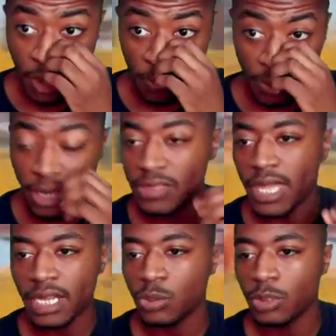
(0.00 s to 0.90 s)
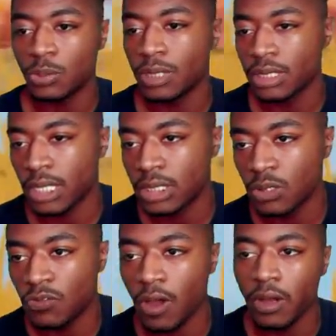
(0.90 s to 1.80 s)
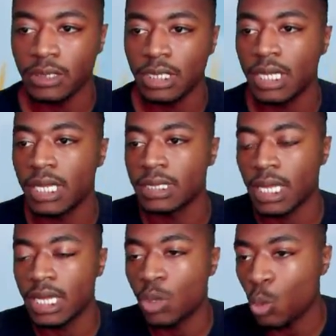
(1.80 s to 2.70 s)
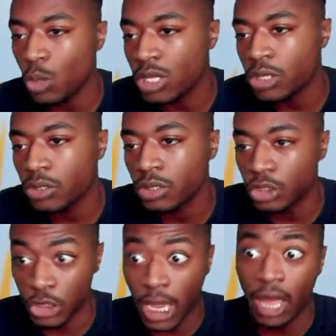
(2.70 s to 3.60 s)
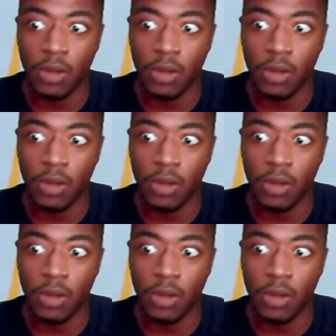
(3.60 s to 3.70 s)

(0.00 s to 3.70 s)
but that is what's being said so far, is he is a weaker Zhao.